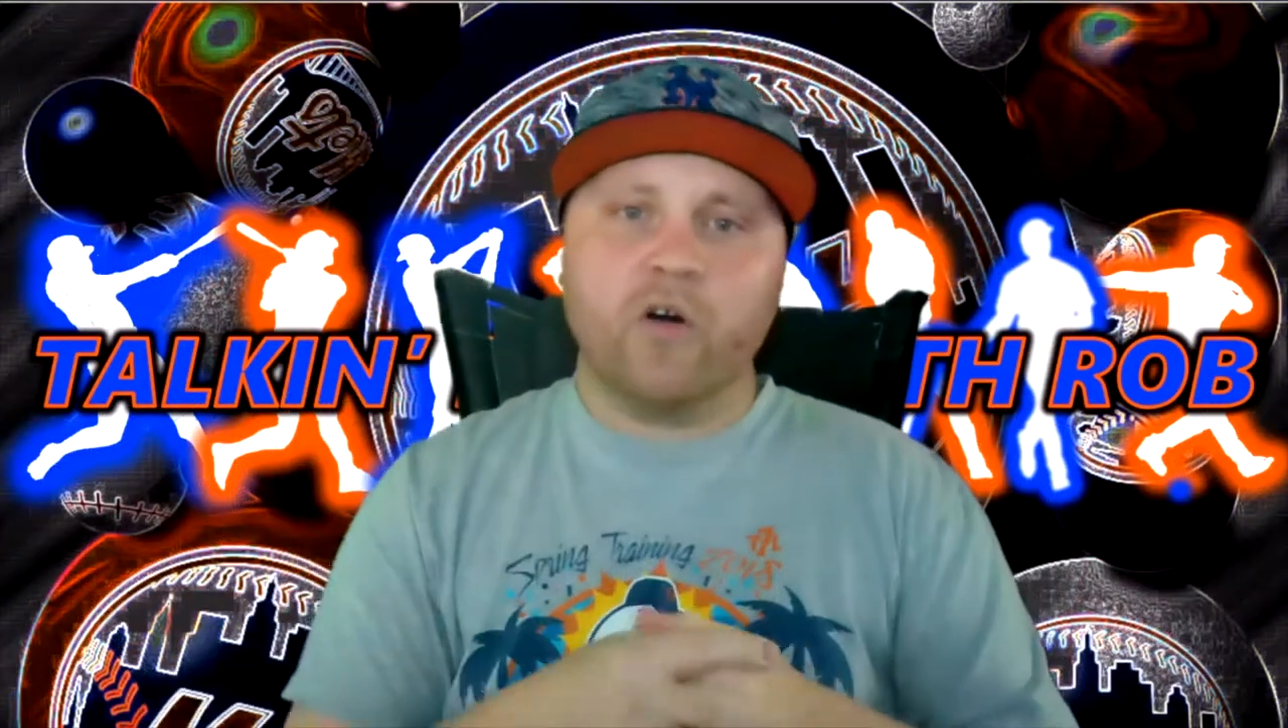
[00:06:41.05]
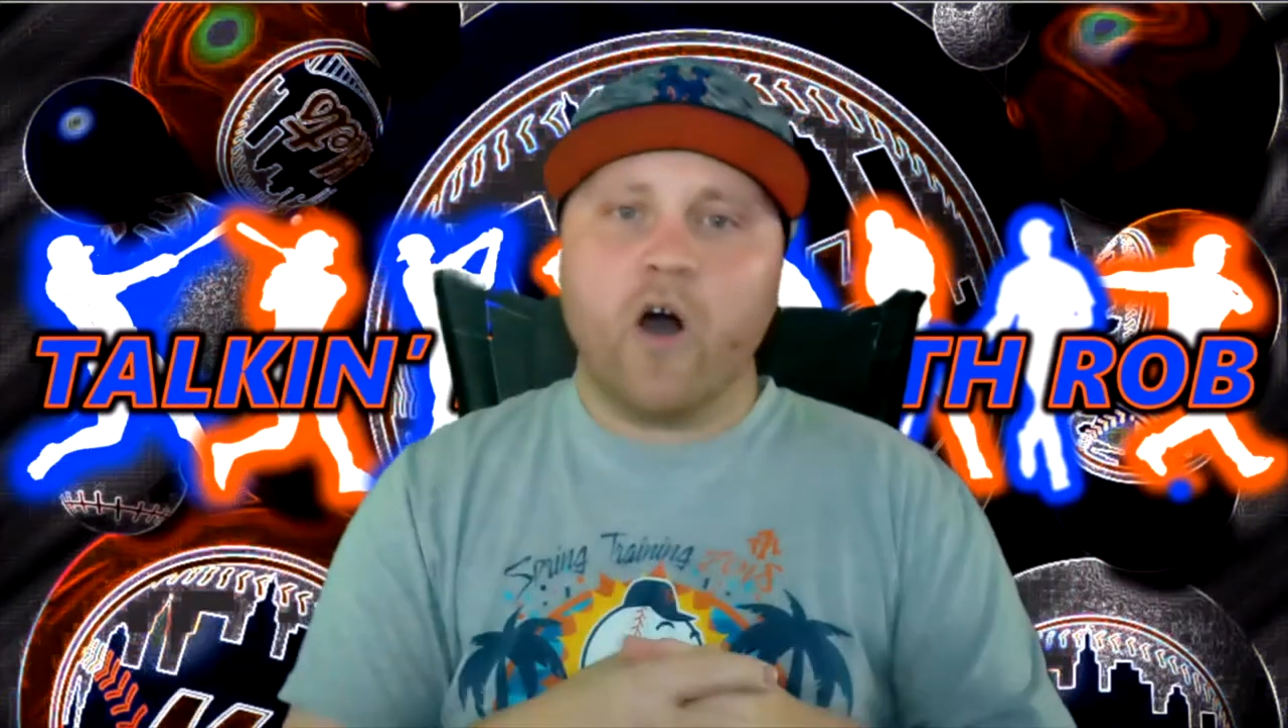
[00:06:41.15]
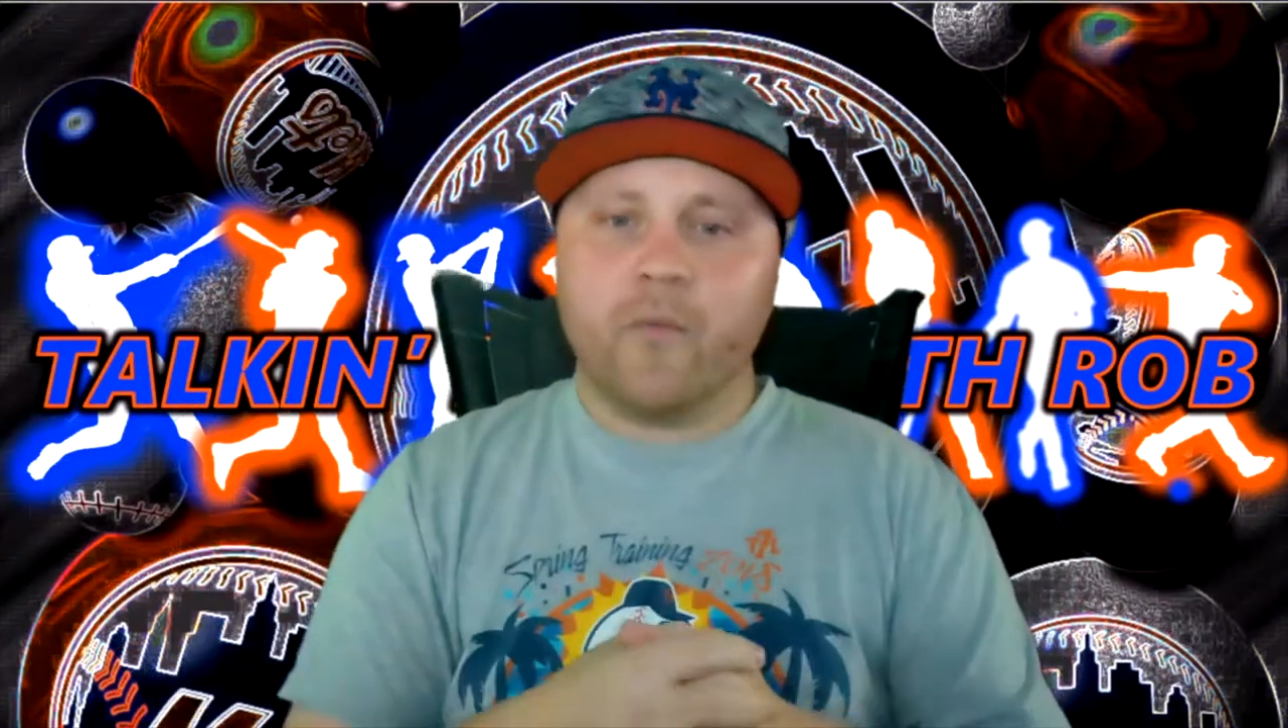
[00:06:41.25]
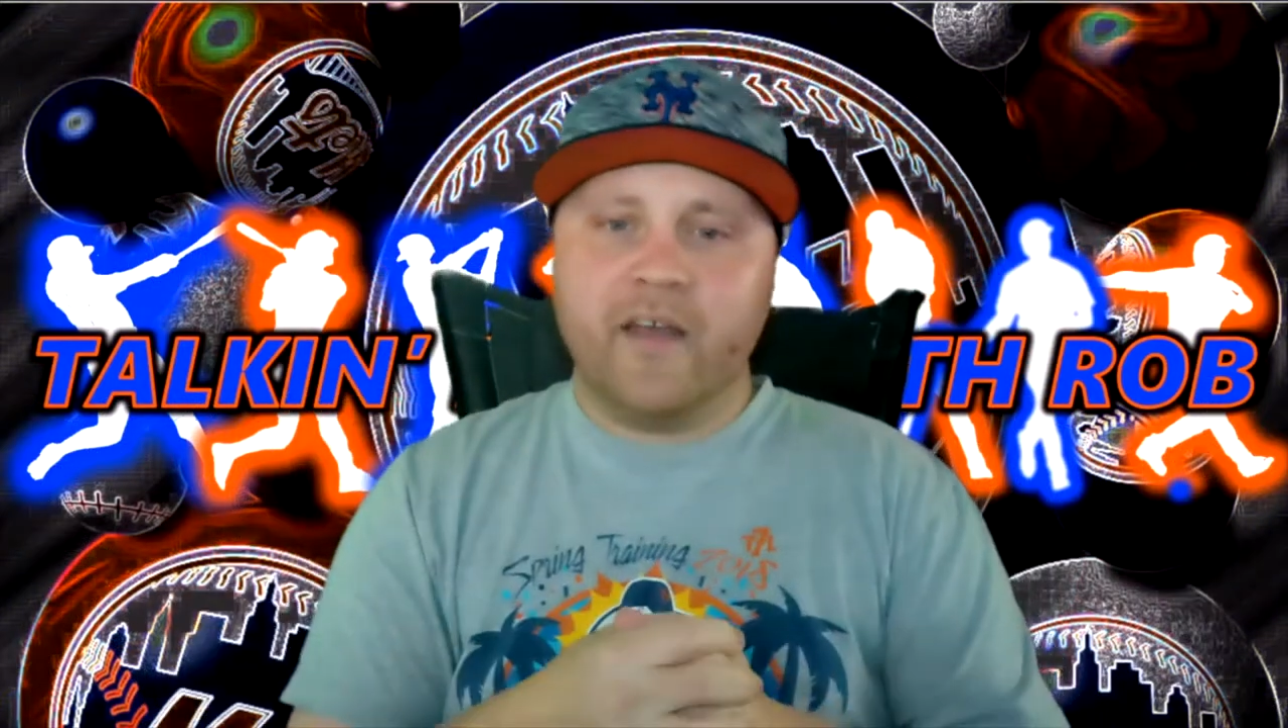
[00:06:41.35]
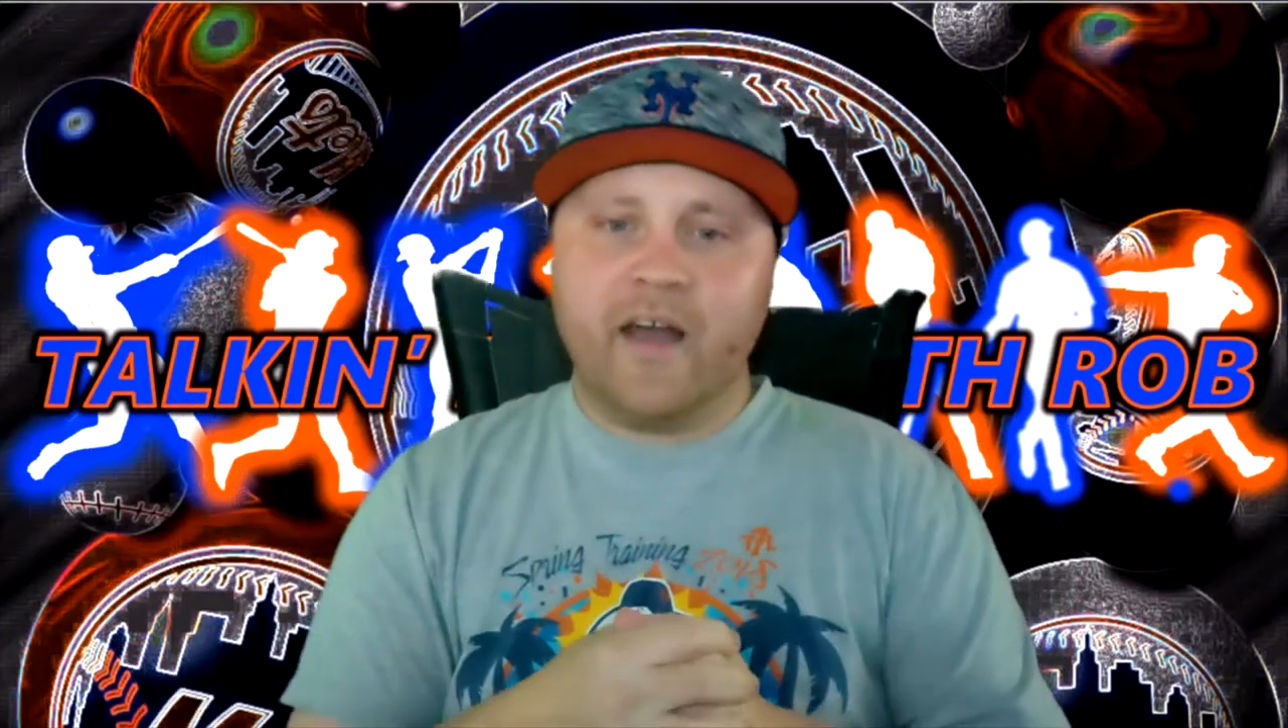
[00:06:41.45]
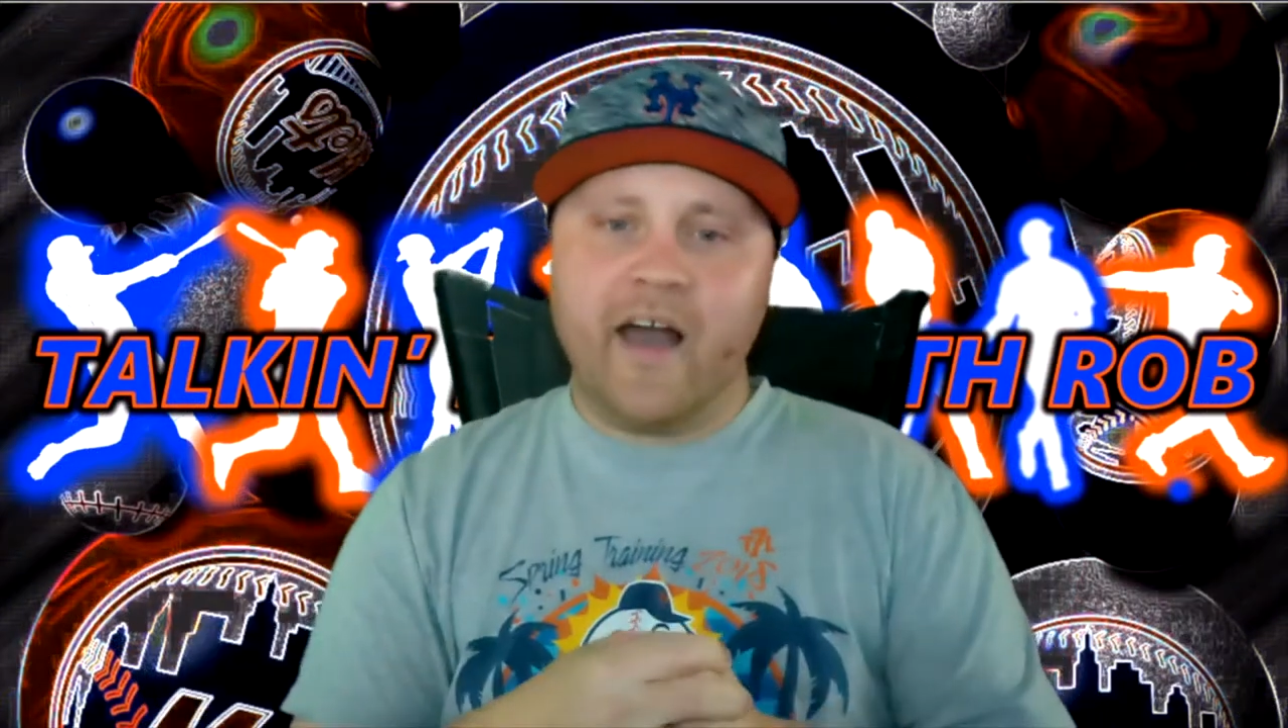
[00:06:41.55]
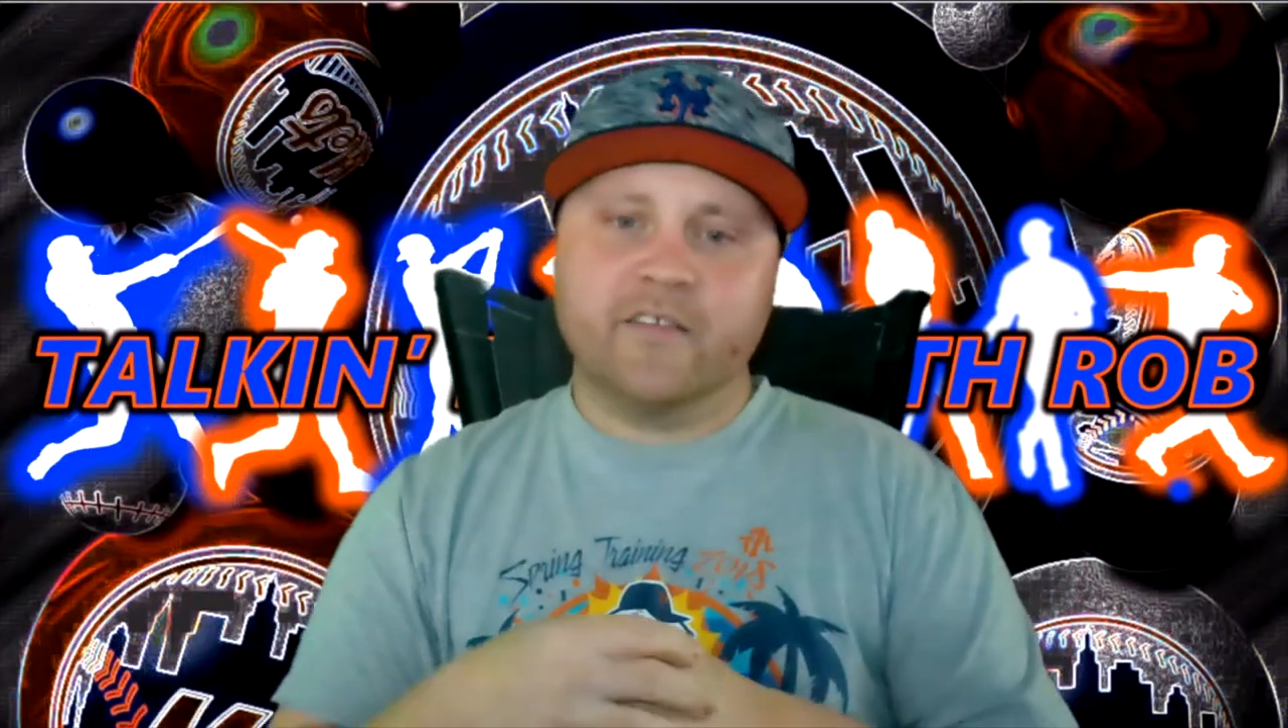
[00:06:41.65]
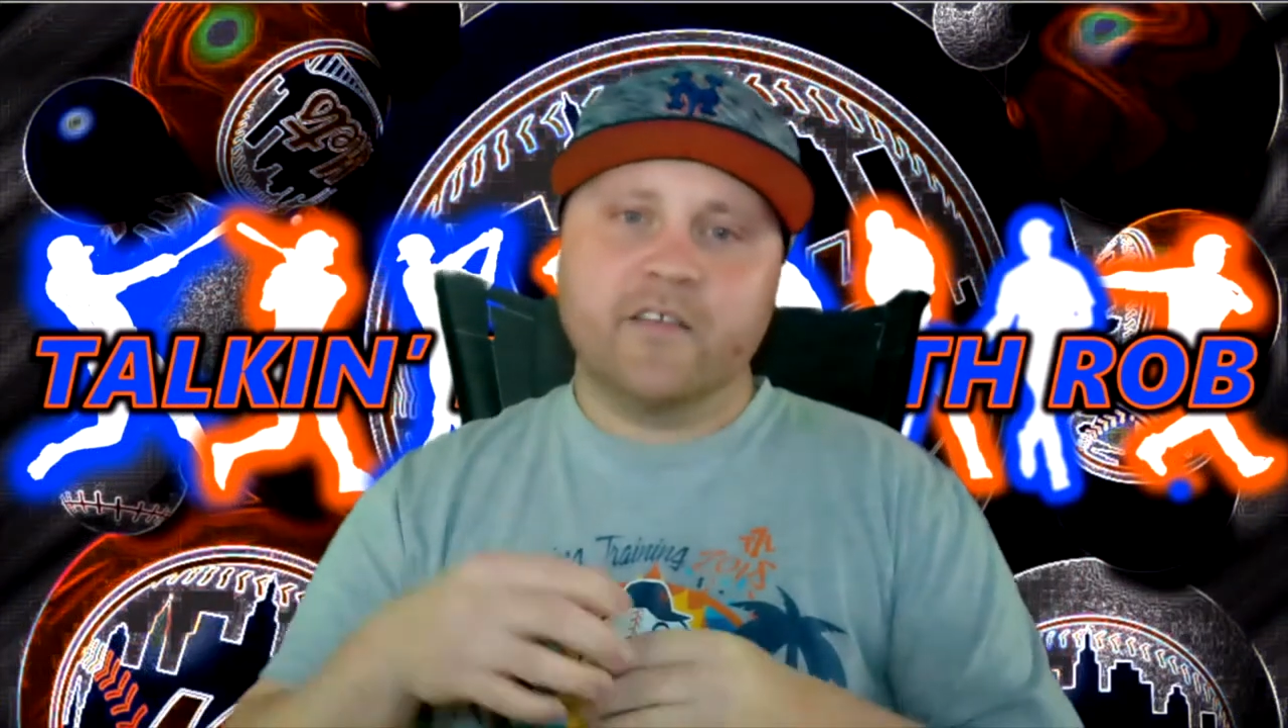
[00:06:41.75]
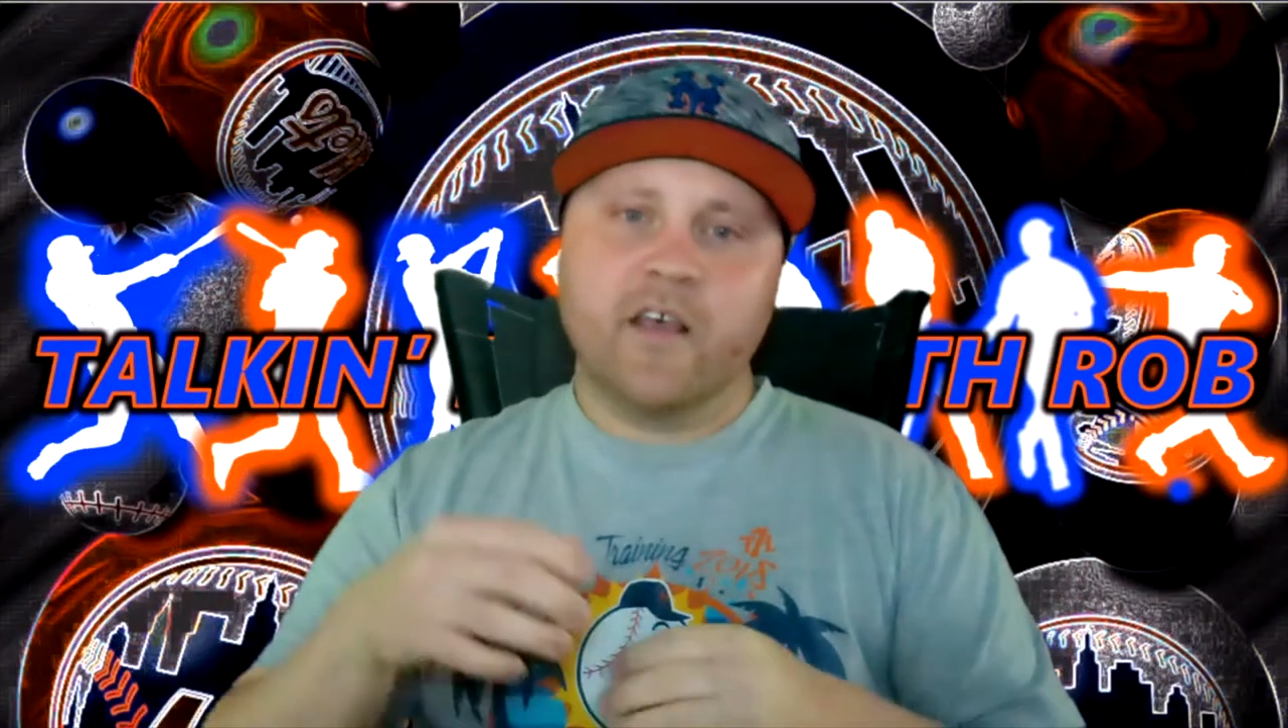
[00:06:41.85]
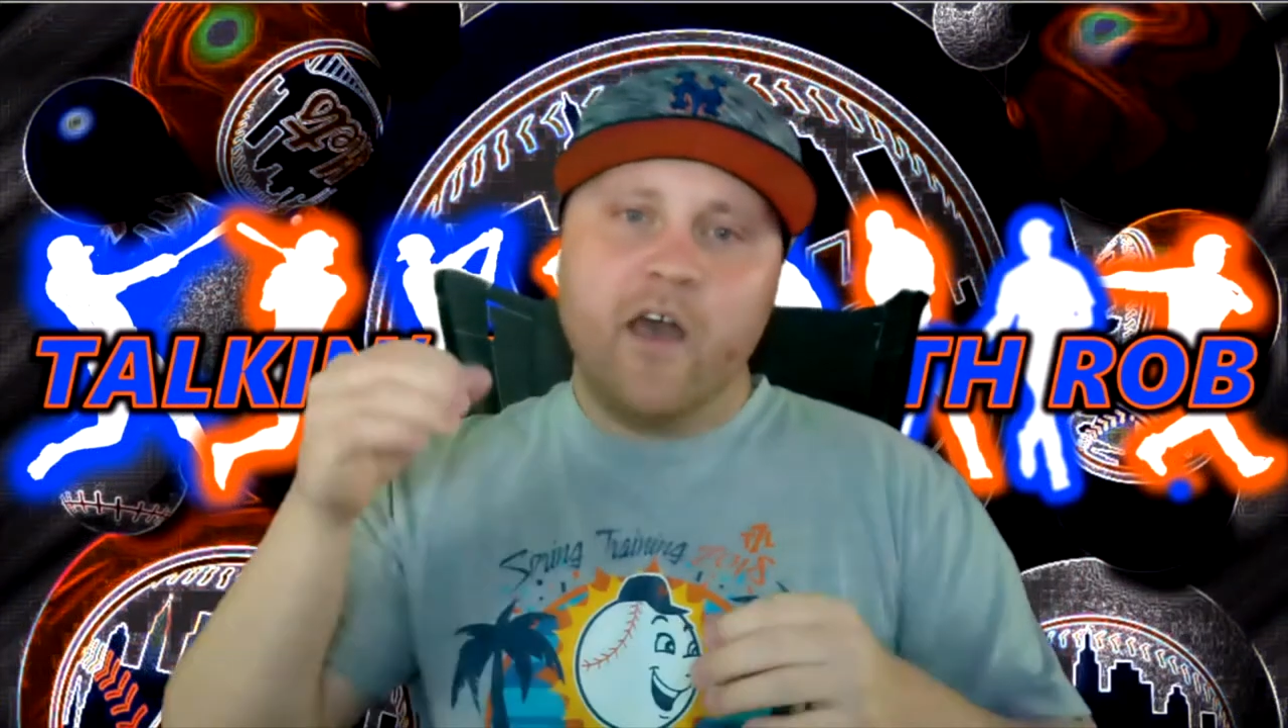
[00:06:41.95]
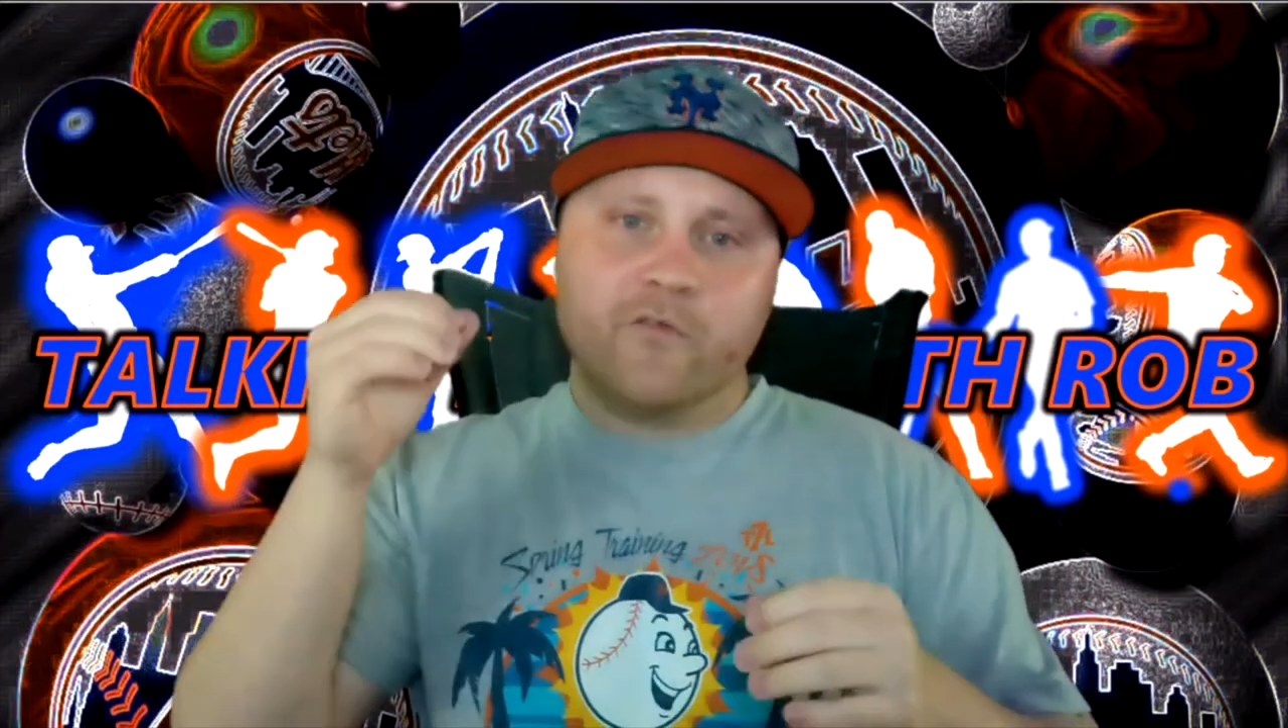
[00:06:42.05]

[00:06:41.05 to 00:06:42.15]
RBIs